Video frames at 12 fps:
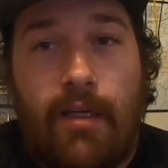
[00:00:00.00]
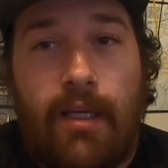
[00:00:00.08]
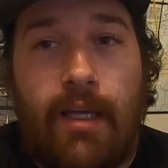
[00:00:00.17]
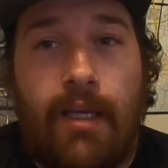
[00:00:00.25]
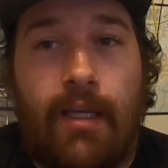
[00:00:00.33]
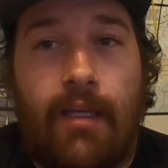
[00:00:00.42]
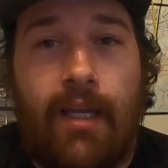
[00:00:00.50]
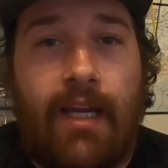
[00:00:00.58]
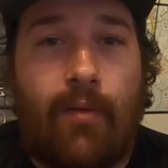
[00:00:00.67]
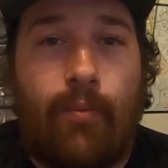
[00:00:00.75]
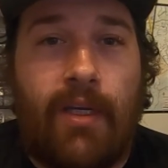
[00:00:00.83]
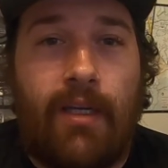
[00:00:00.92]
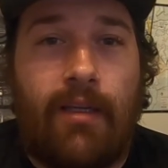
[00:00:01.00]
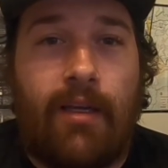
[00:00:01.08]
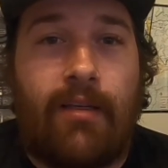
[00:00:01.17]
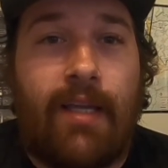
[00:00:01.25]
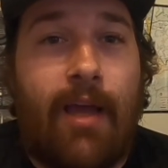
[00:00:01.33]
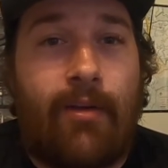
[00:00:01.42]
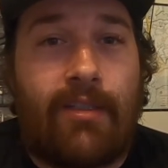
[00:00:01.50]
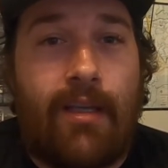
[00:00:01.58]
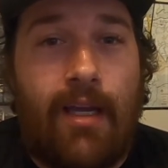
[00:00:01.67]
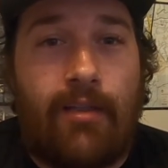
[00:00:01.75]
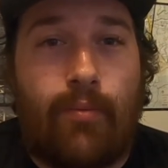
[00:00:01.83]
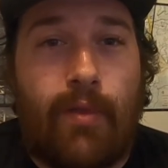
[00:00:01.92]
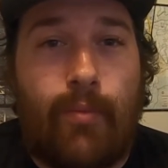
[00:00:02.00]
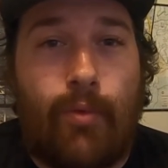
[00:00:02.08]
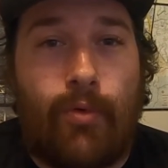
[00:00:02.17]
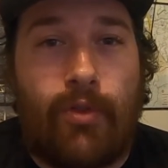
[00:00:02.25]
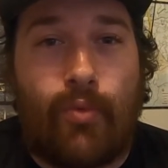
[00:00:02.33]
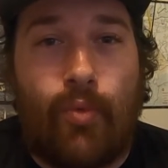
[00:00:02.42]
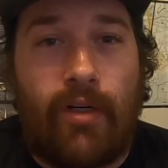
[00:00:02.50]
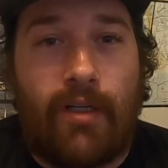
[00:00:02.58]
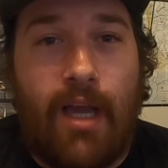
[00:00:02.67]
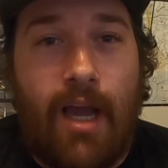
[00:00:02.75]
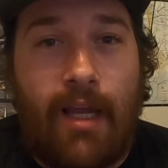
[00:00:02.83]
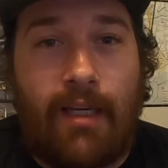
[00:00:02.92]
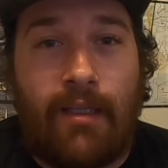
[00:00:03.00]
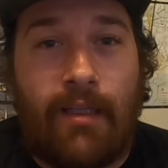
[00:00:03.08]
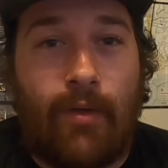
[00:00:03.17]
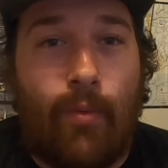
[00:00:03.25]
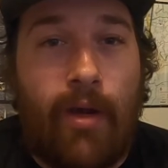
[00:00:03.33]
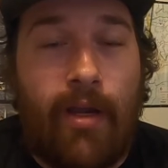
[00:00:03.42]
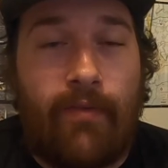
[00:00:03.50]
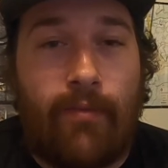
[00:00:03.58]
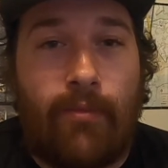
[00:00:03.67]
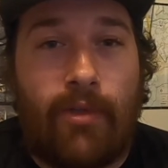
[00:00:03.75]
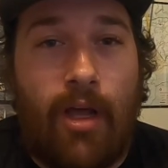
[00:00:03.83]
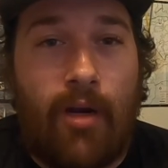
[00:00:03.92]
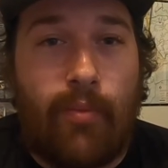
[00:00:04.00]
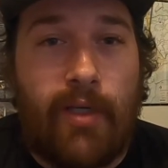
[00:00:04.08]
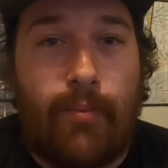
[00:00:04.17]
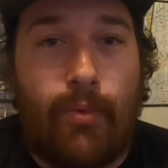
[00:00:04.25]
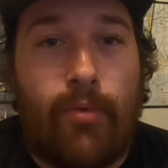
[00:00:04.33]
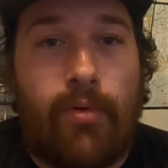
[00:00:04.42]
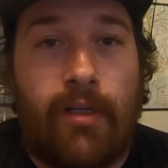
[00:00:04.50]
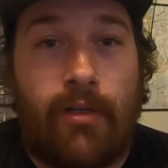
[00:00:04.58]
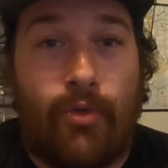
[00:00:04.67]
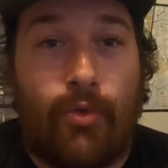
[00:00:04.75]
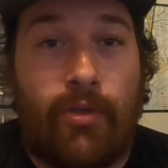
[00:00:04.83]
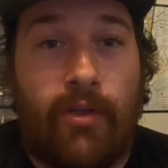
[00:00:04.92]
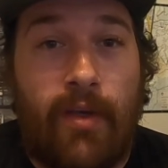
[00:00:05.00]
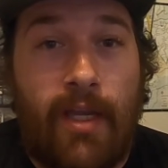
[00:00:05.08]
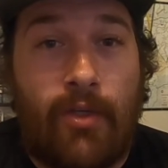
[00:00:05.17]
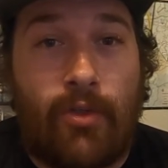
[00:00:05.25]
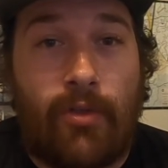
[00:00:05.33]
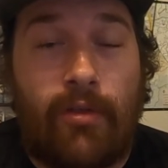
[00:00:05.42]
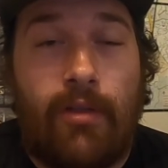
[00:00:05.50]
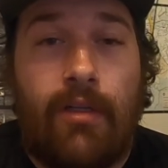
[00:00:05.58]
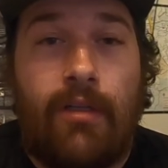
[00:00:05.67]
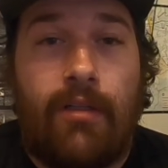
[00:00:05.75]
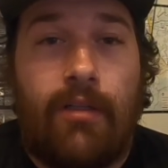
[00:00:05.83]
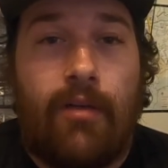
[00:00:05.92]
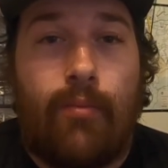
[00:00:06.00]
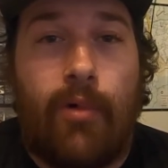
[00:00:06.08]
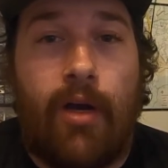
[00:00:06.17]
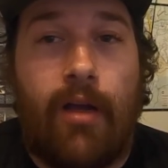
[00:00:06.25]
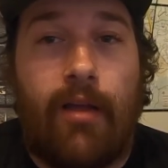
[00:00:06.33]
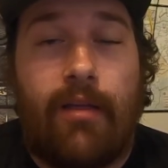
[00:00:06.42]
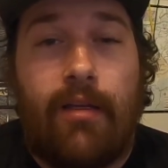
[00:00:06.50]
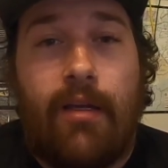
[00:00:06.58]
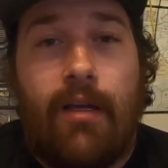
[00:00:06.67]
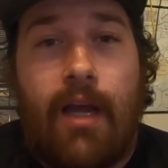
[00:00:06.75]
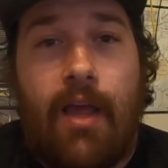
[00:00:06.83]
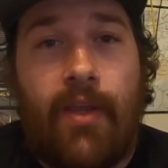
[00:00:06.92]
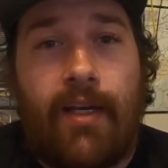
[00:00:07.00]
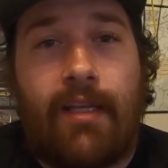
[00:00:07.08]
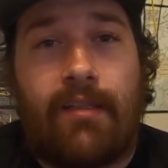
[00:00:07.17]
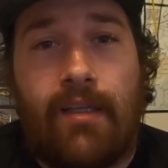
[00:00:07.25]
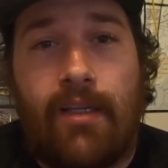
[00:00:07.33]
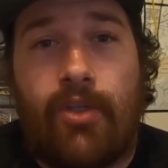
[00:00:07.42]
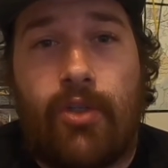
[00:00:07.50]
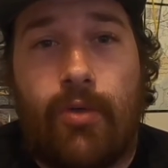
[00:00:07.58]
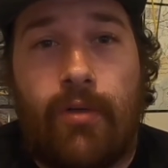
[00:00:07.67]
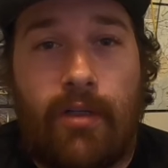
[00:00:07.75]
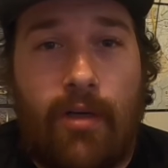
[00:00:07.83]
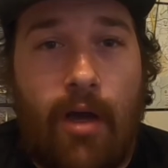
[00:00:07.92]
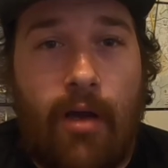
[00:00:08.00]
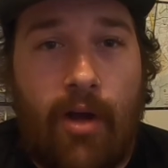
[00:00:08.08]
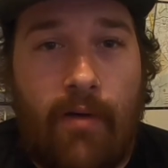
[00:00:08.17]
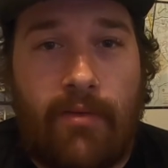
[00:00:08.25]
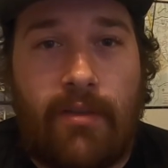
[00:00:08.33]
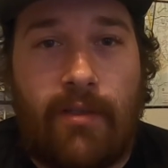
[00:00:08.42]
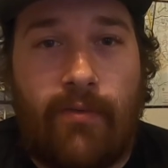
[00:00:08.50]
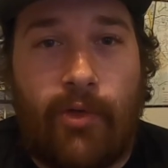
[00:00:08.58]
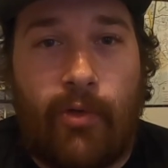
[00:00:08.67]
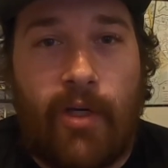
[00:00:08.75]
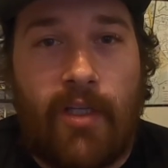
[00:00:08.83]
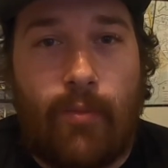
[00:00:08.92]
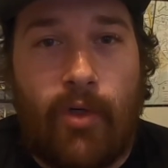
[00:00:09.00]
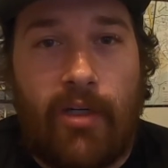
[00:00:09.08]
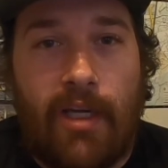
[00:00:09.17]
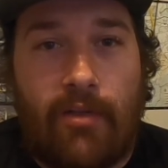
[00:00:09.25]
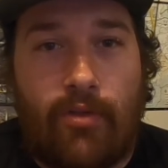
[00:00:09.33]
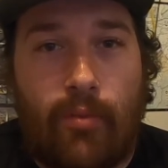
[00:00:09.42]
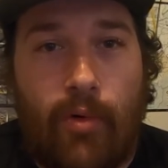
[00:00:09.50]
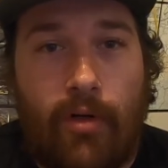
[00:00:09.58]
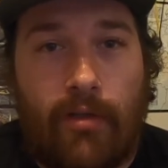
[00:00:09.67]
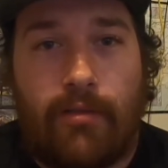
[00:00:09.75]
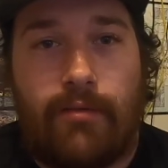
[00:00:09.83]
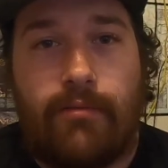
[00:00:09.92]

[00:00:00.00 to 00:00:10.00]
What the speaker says: And that could be a downside to people just wanting to hike and get away from a lot of people and enjoy the nature. But I think that's an issue and a con, obviously, for the Great Smoky National Park.